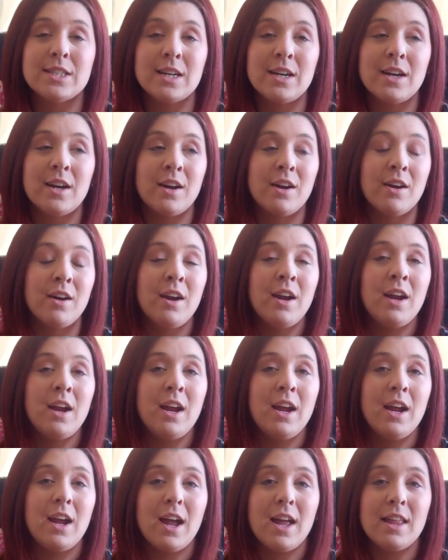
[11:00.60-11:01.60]
dinner
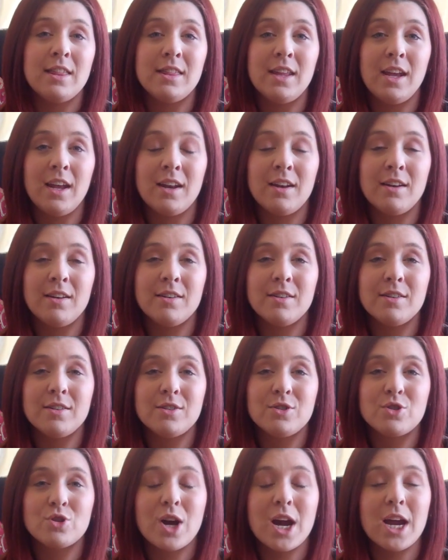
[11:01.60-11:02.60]
and then
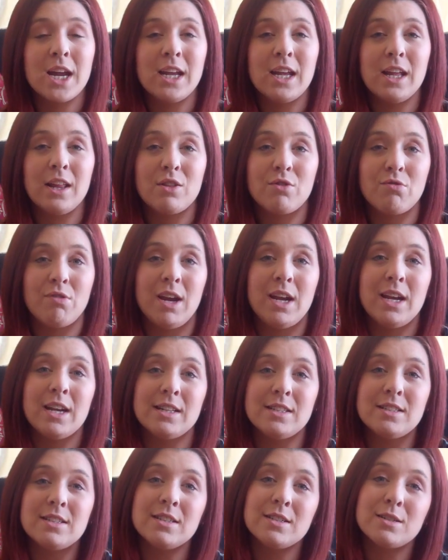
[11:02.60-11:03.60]
try and get 3
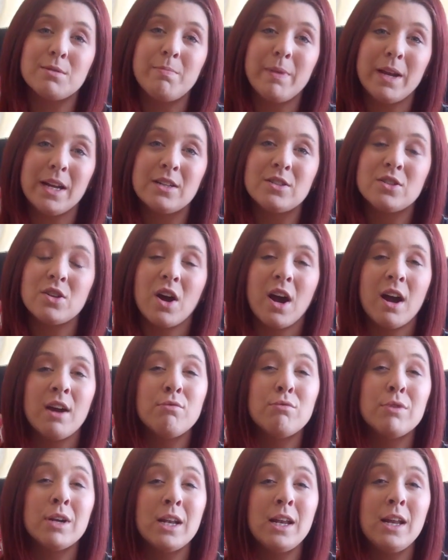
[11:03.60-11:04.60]
kids into bed, so
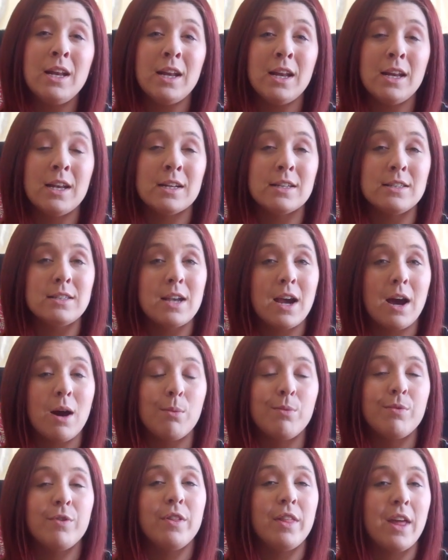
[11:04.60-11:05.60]
I really need his
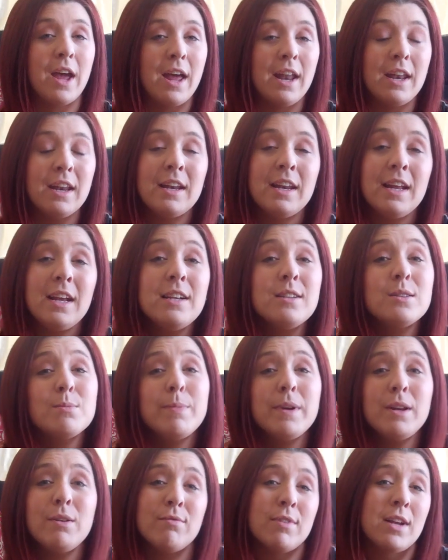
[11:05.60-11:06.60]
help for that, and he's
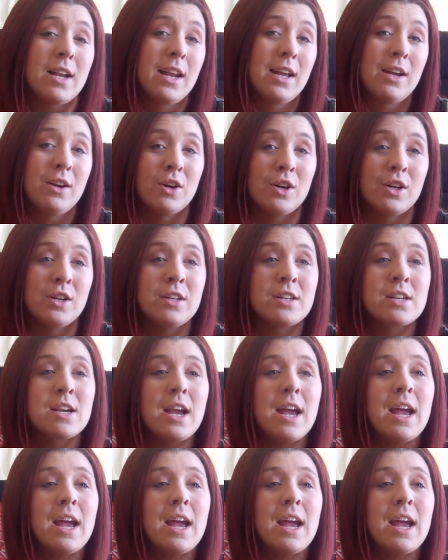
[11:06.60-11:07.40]
been really good.